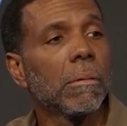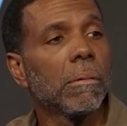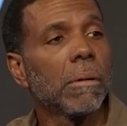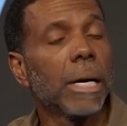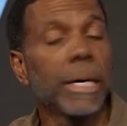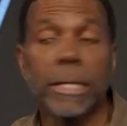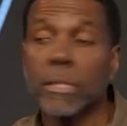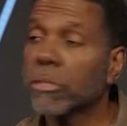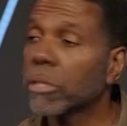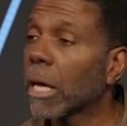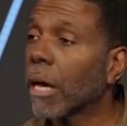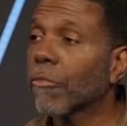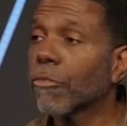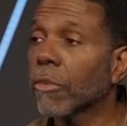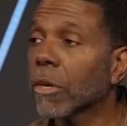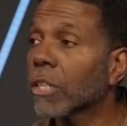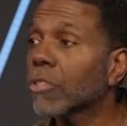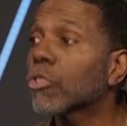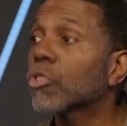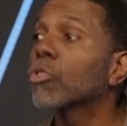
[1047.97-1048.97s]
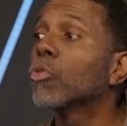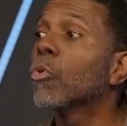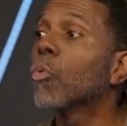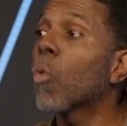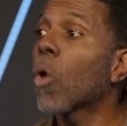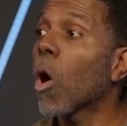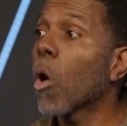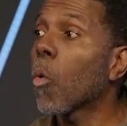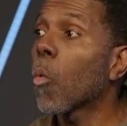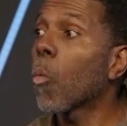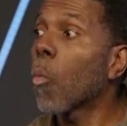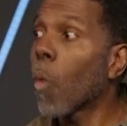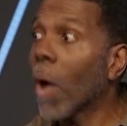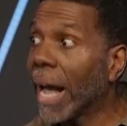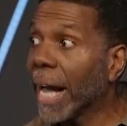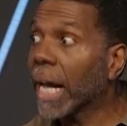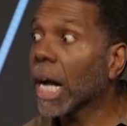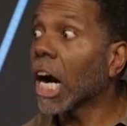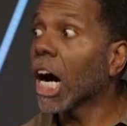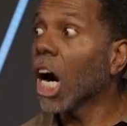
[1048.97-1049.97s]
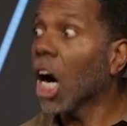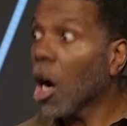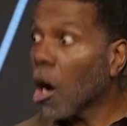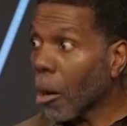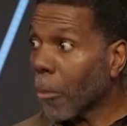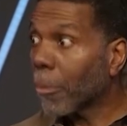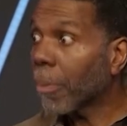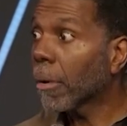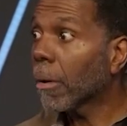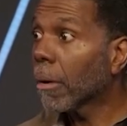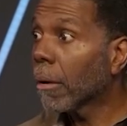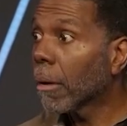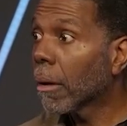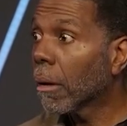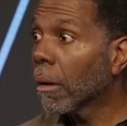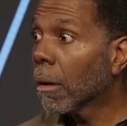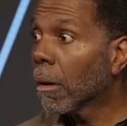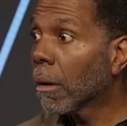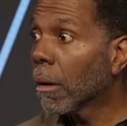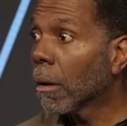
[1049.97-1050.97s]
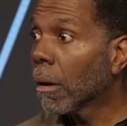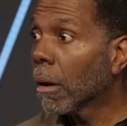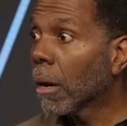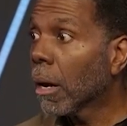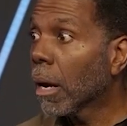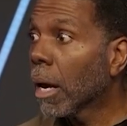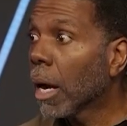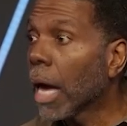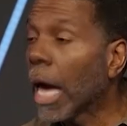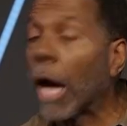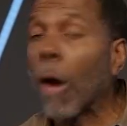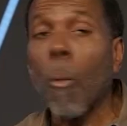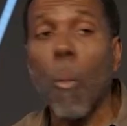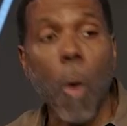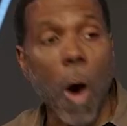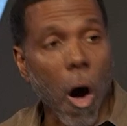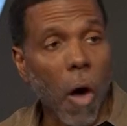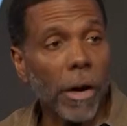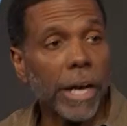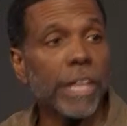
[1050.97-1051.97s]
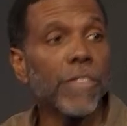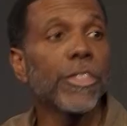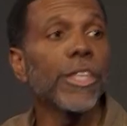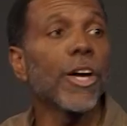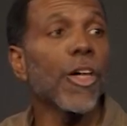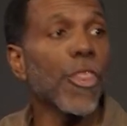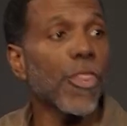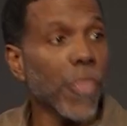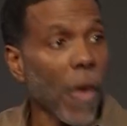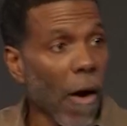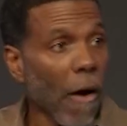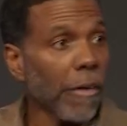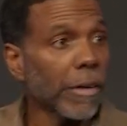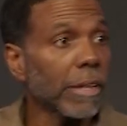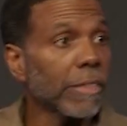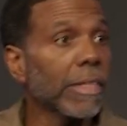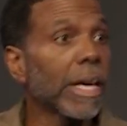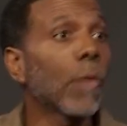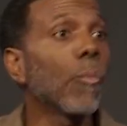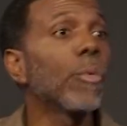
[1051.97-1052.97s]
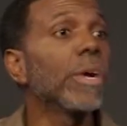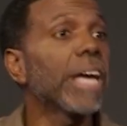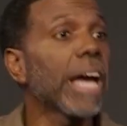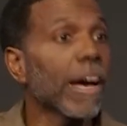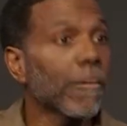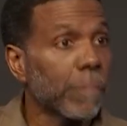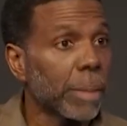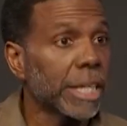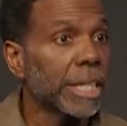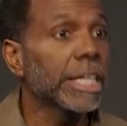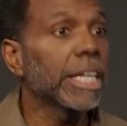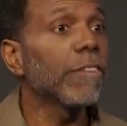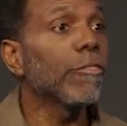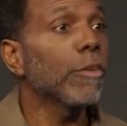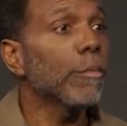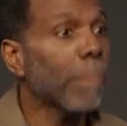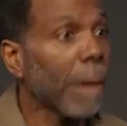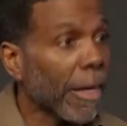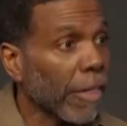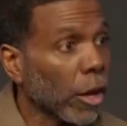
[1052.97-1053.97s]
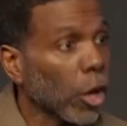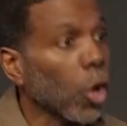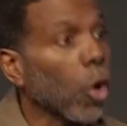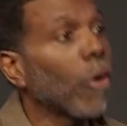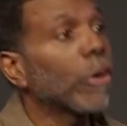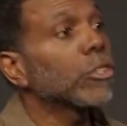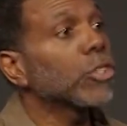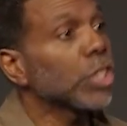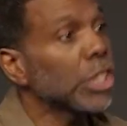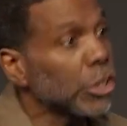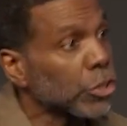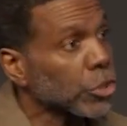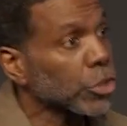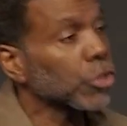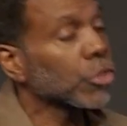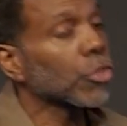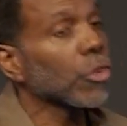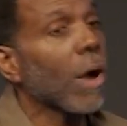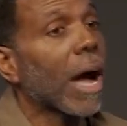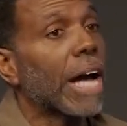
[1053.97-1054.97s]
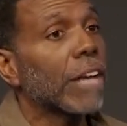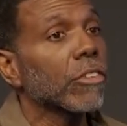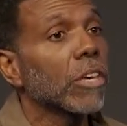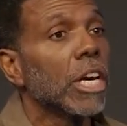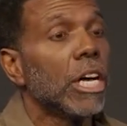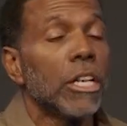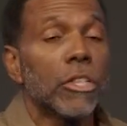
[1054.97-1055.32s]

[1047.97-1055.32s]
And it's time for us to wake up and walk in the authority that we have been given by the Lord Jesus Christ.